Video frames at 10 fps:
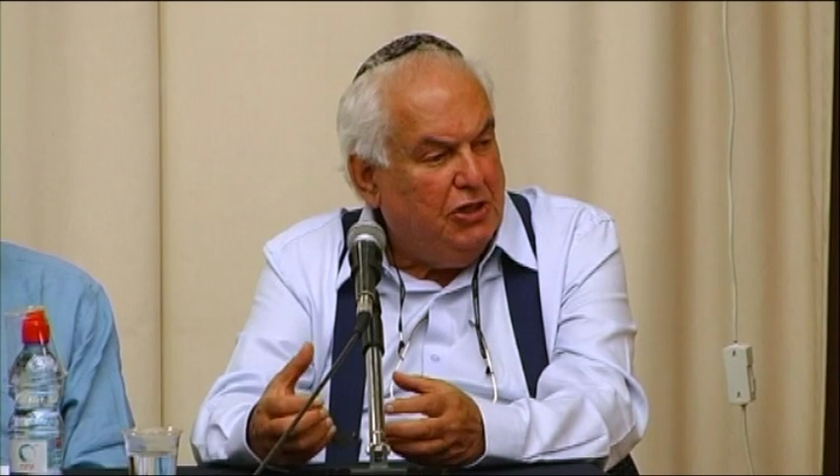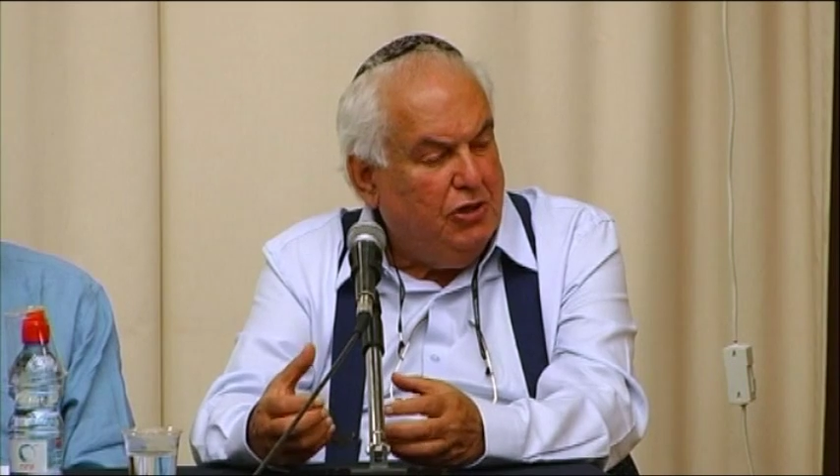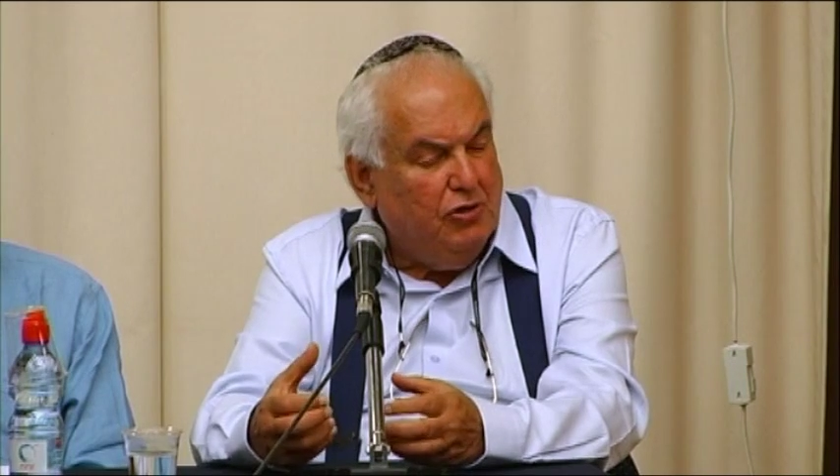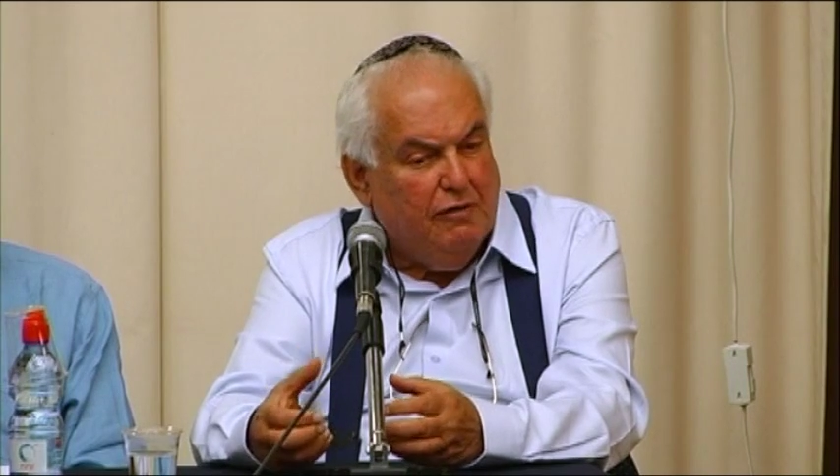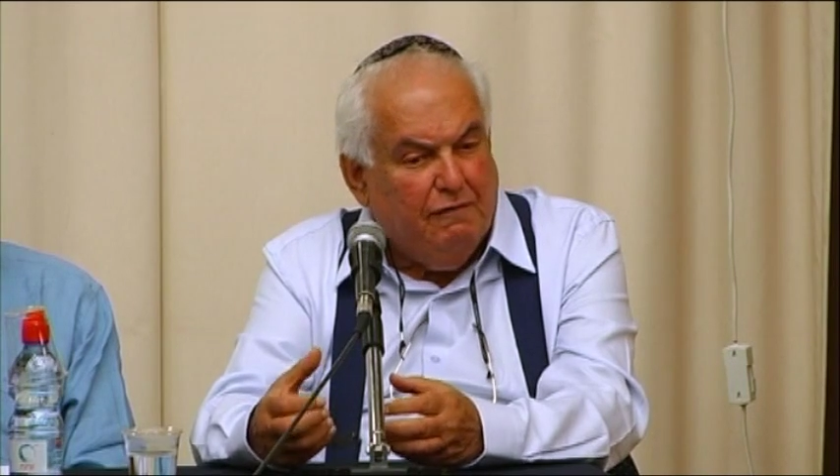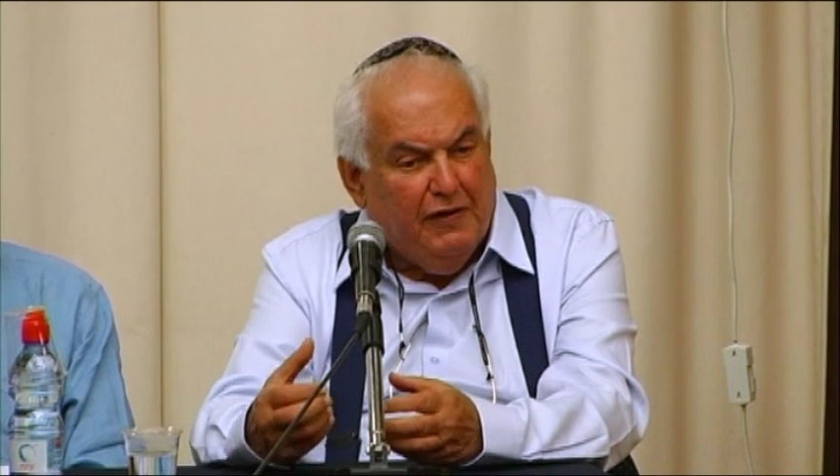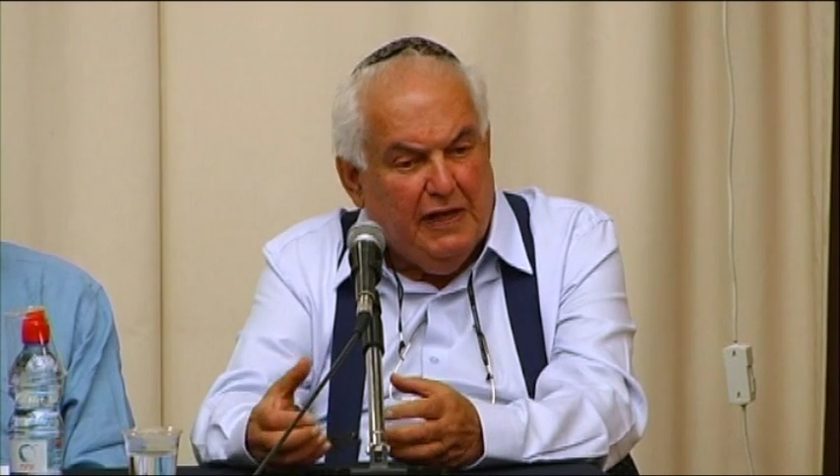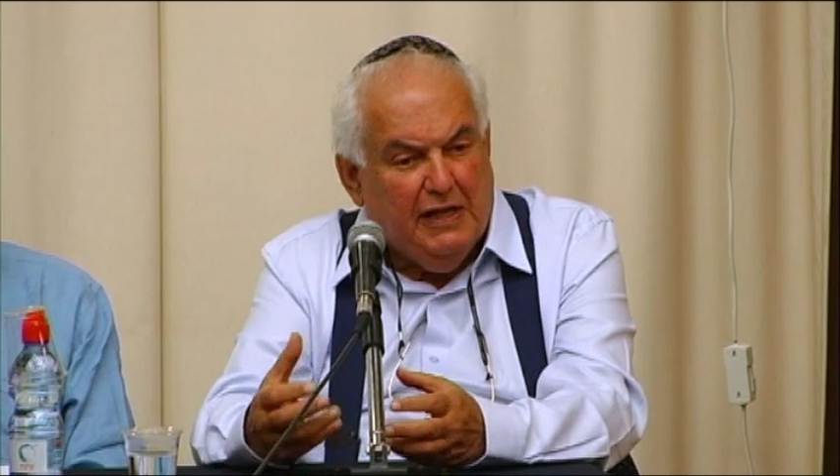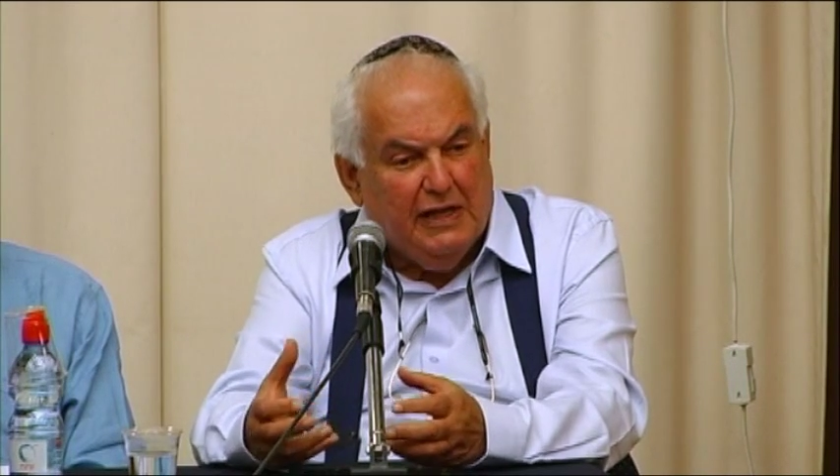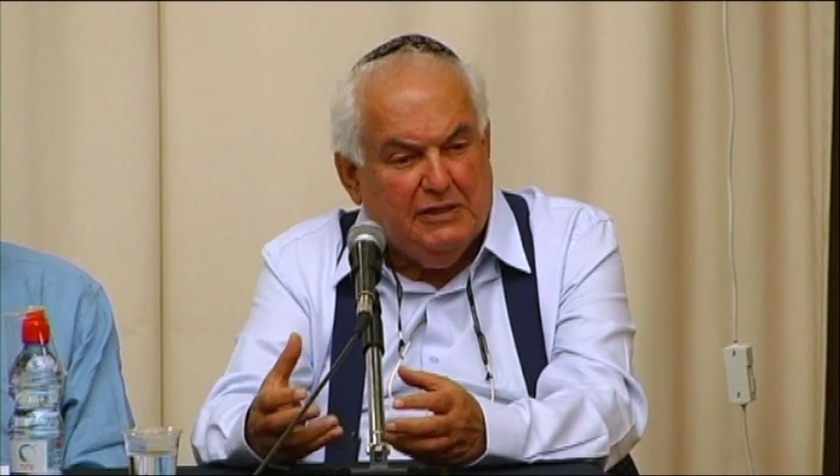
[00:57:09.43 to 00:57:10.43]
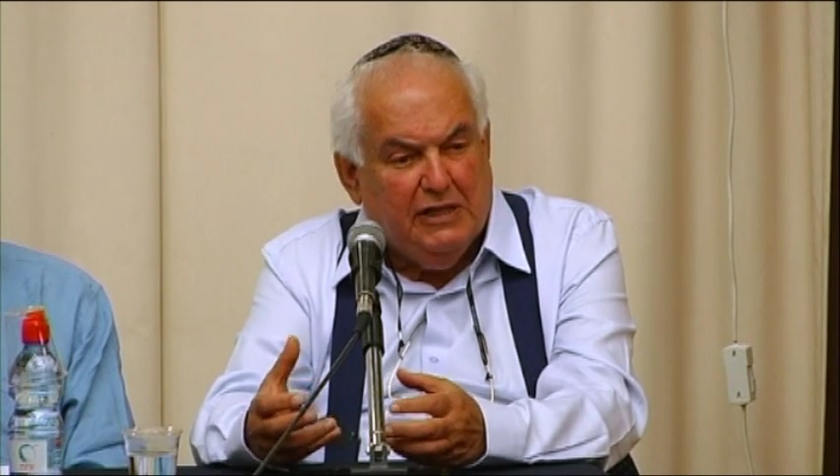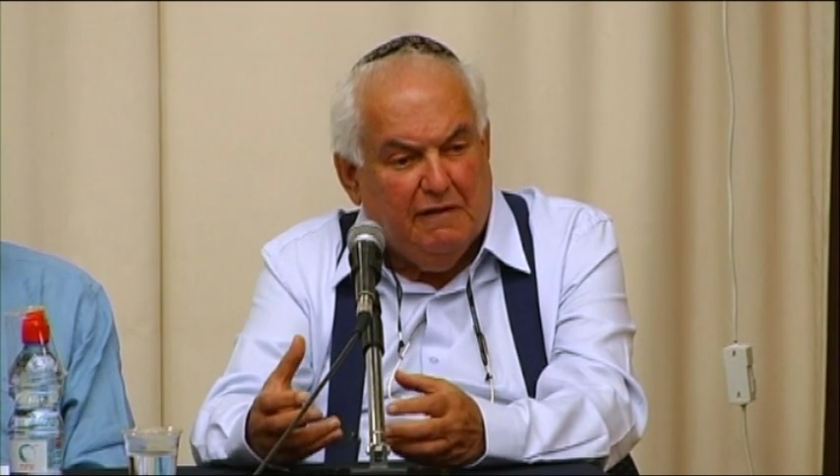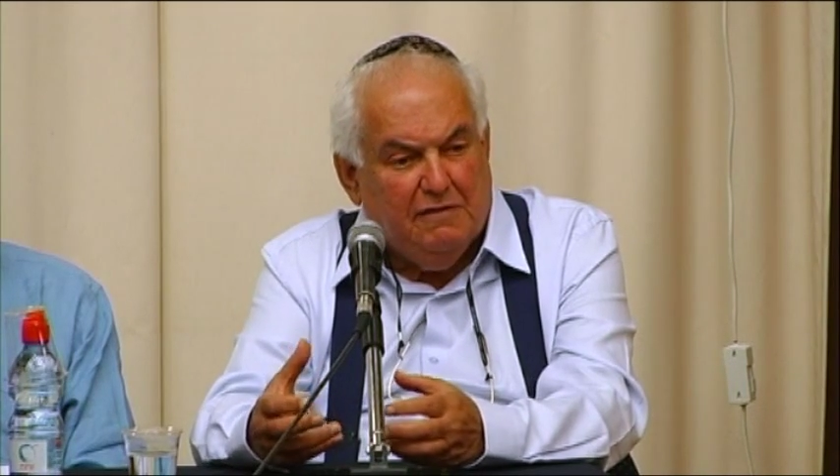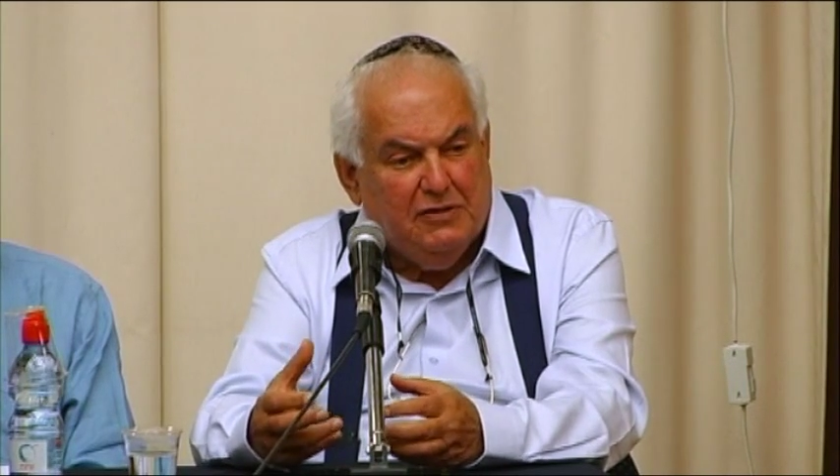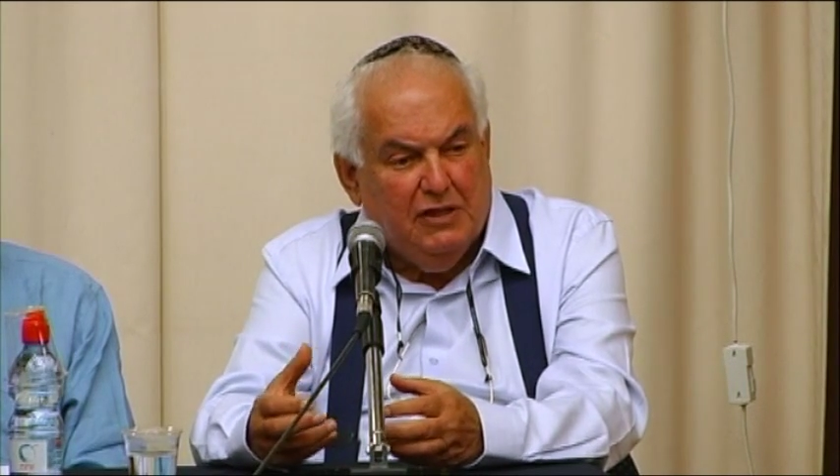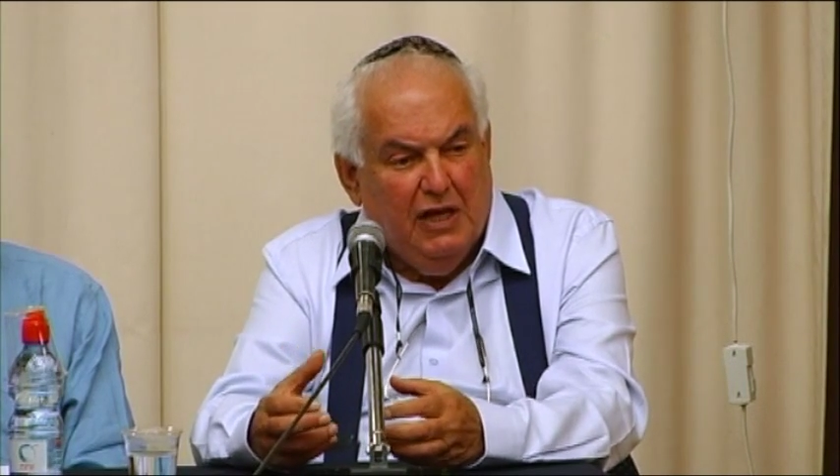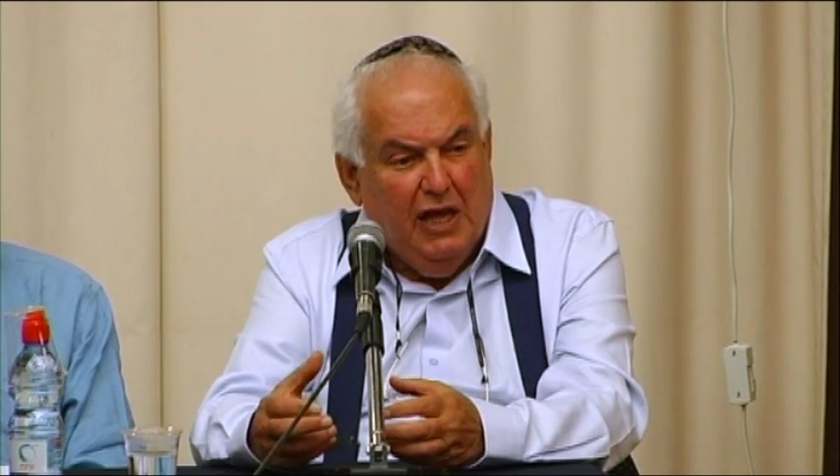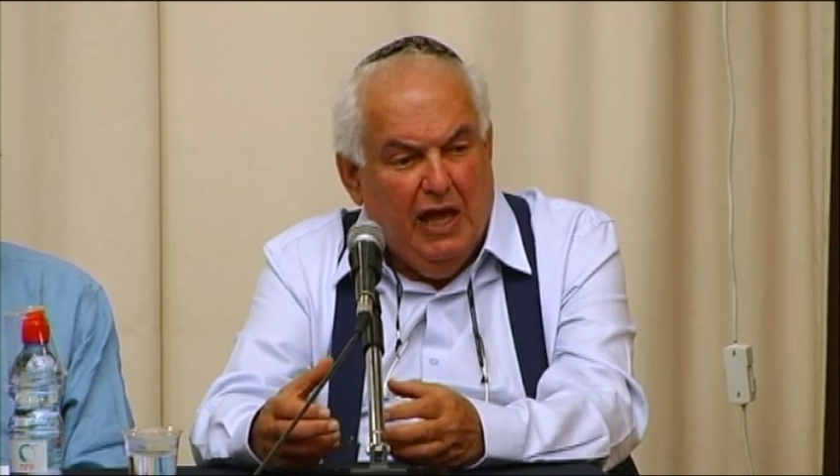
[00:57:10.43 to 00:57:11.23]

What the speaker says: to defend ourselves,